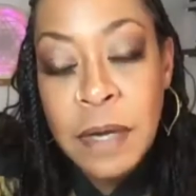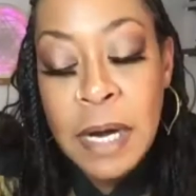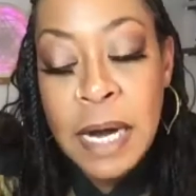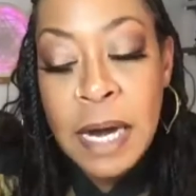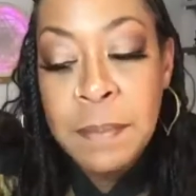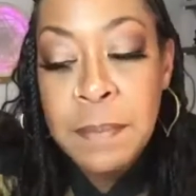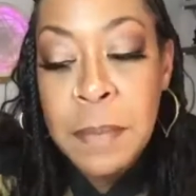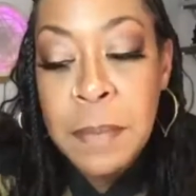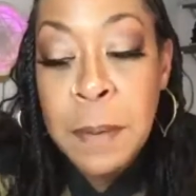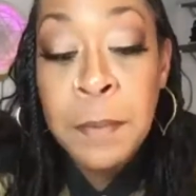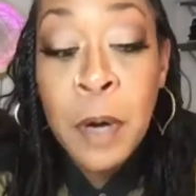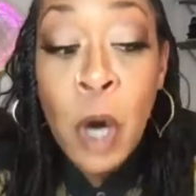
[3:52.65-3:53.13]

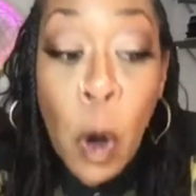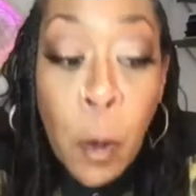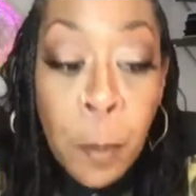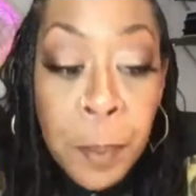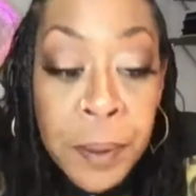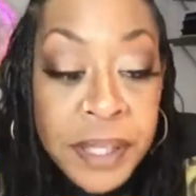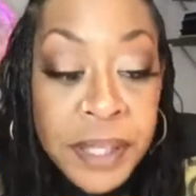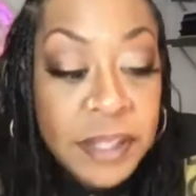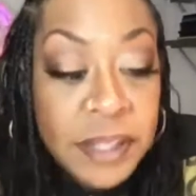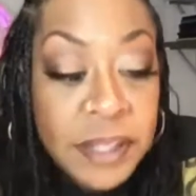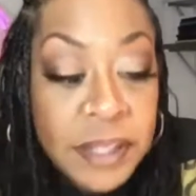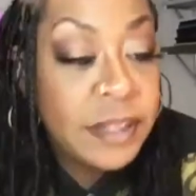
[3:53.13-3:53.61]
I'm
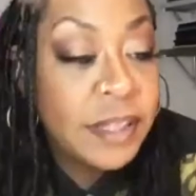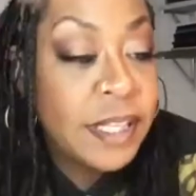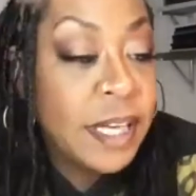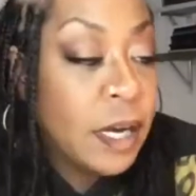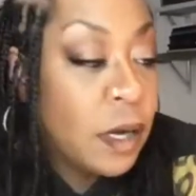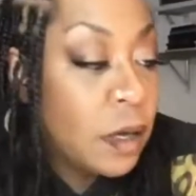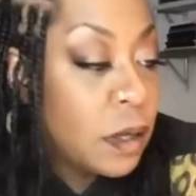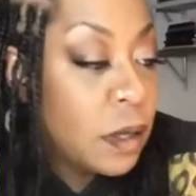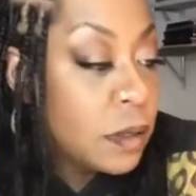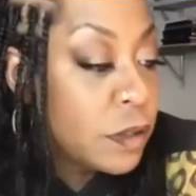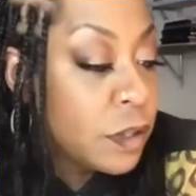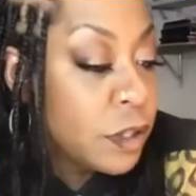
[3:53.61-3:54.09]
hoping that
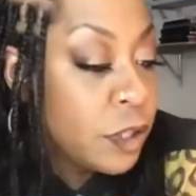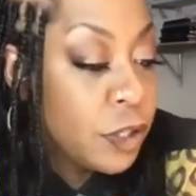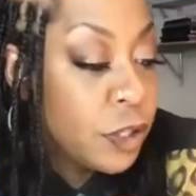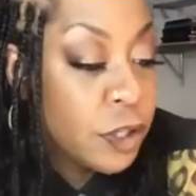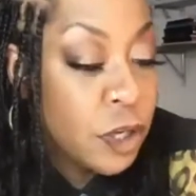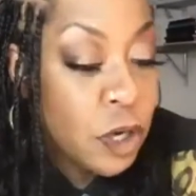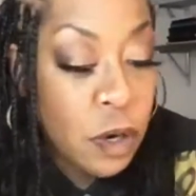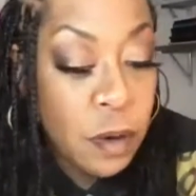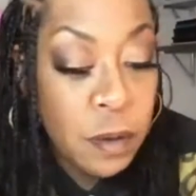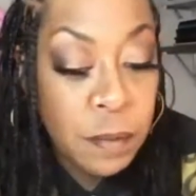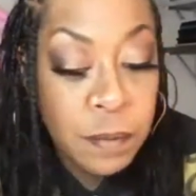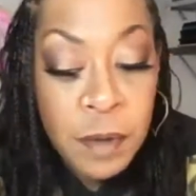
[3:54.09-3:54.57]
they'll, you
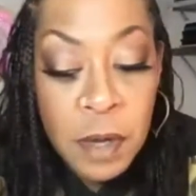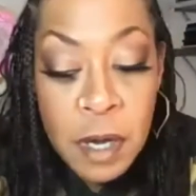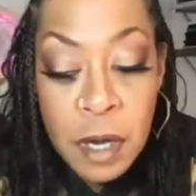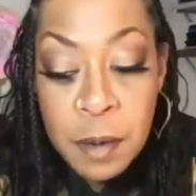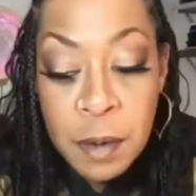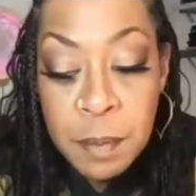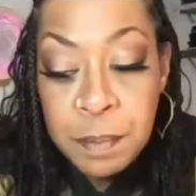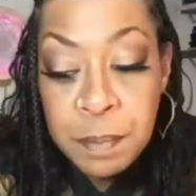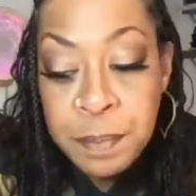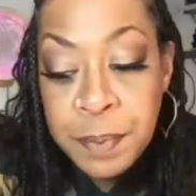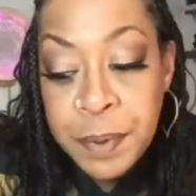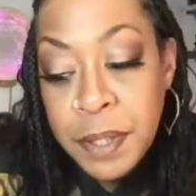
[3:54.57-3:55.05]
know,
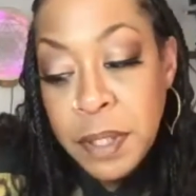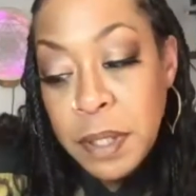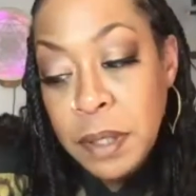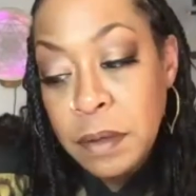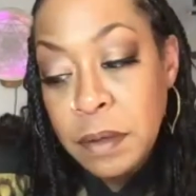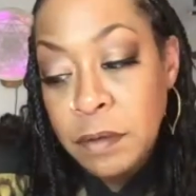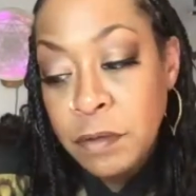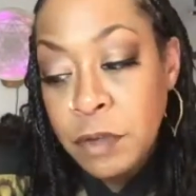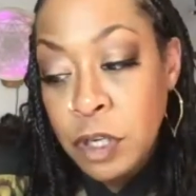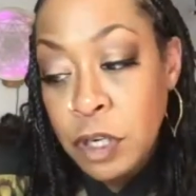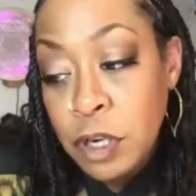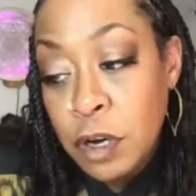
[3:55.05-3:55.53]

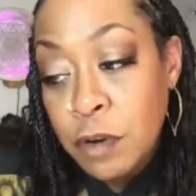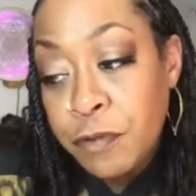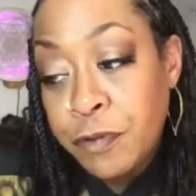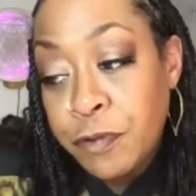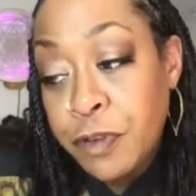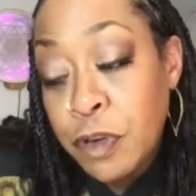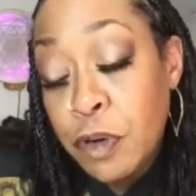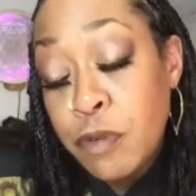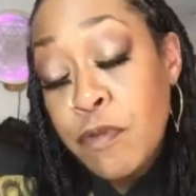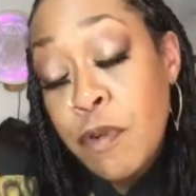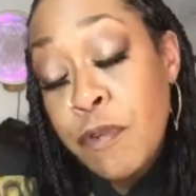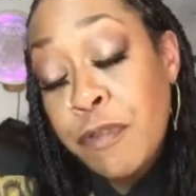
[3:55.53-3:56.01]
be, you know,
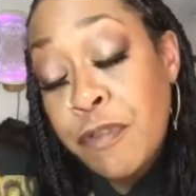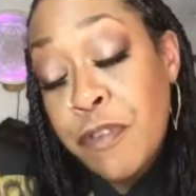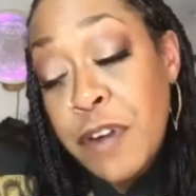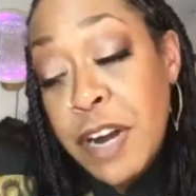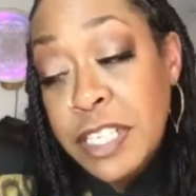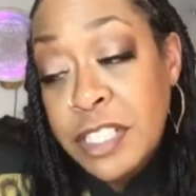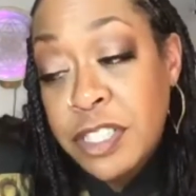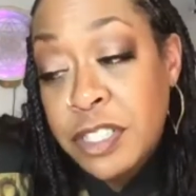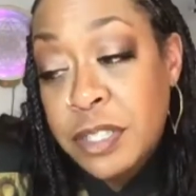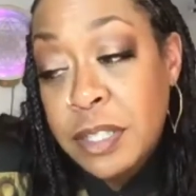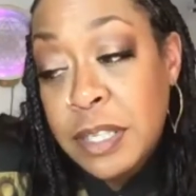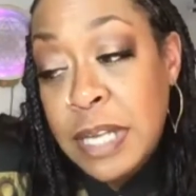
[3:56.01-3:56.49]
feel
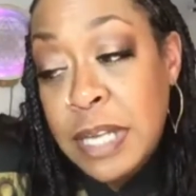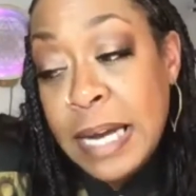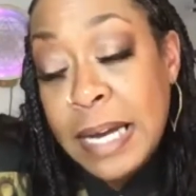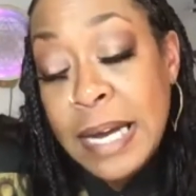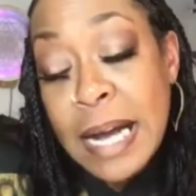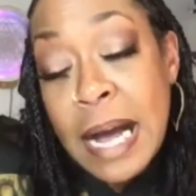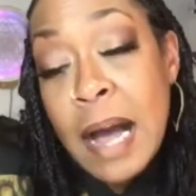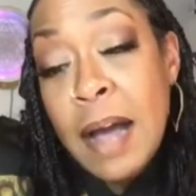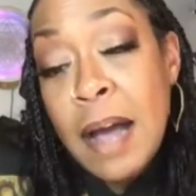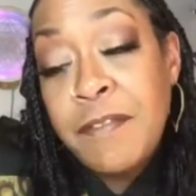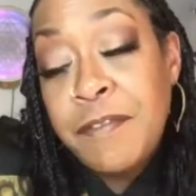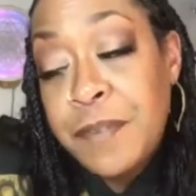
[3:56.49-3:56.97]
refreshed like
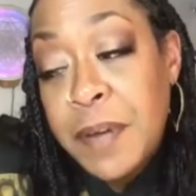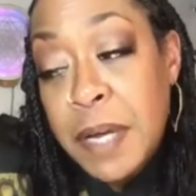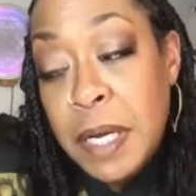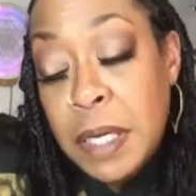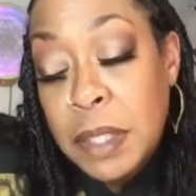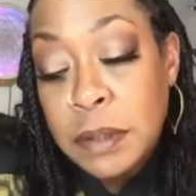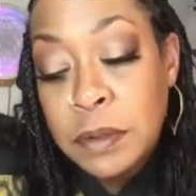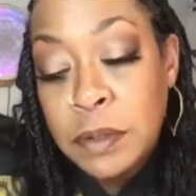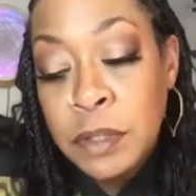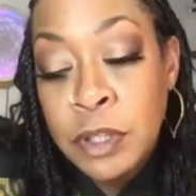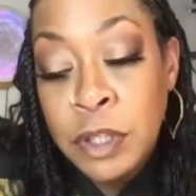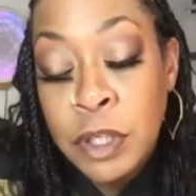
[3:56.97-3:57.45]
I
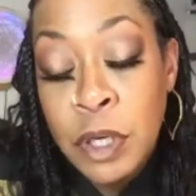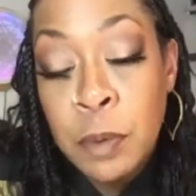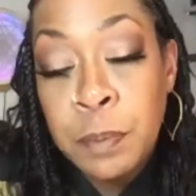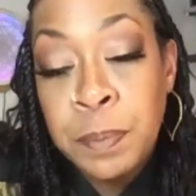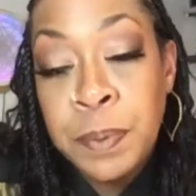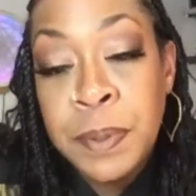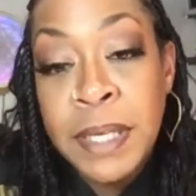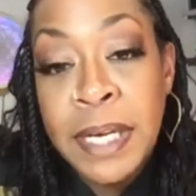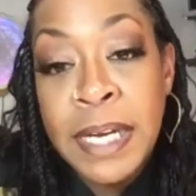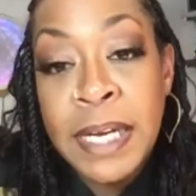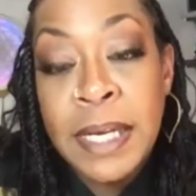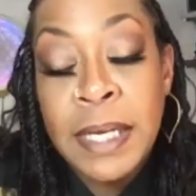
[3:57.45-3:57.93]
felt, you know,
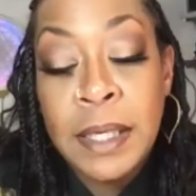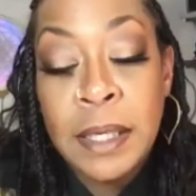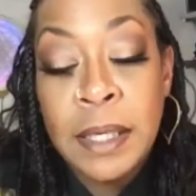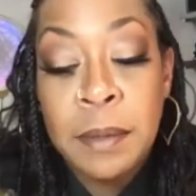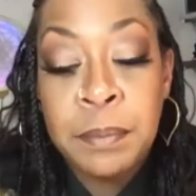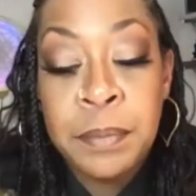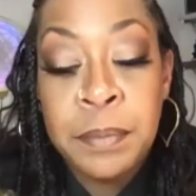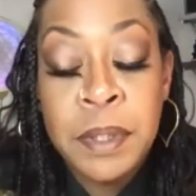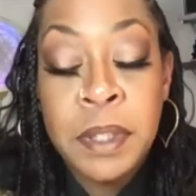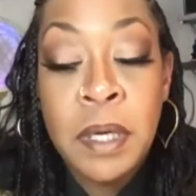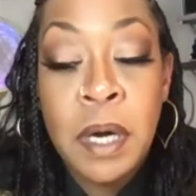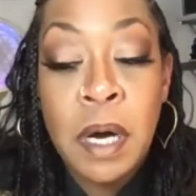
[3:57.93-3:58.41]
playing
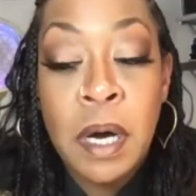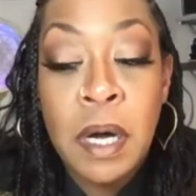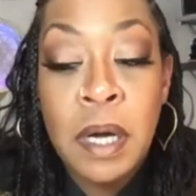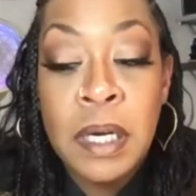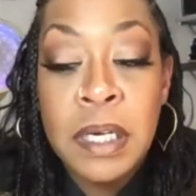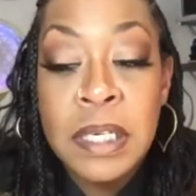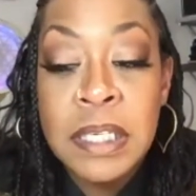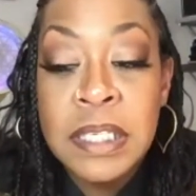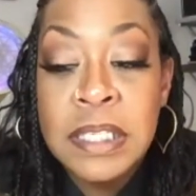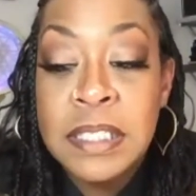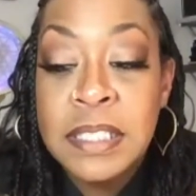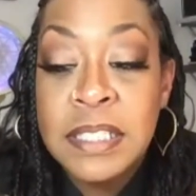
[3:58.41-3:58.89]
it,
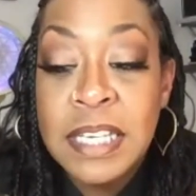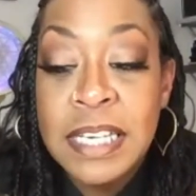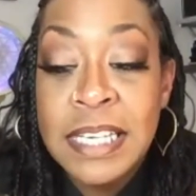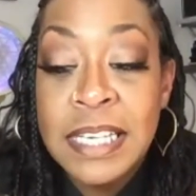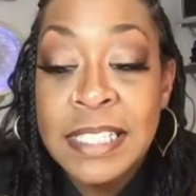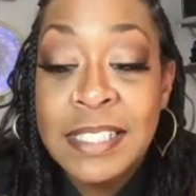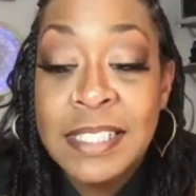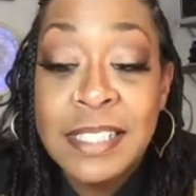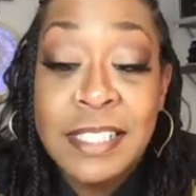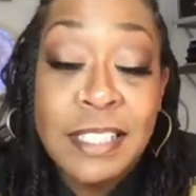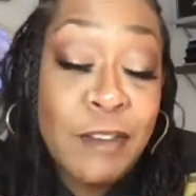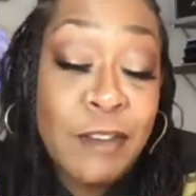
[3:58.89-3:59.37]
because
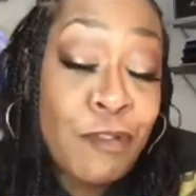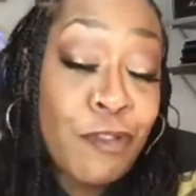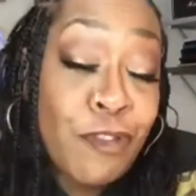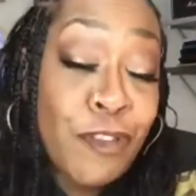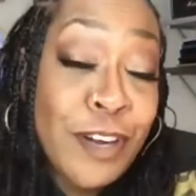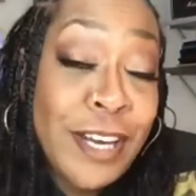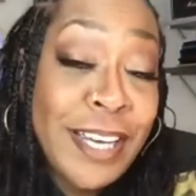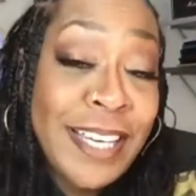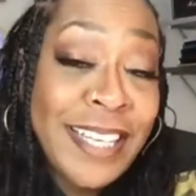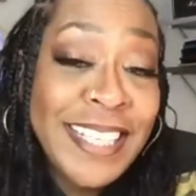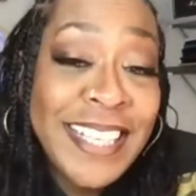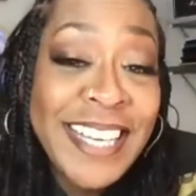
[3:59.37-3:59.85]
it's
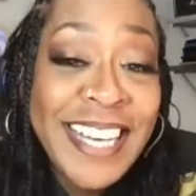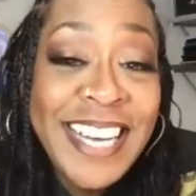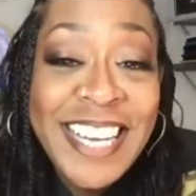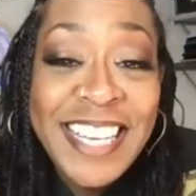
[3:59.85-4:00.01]
different.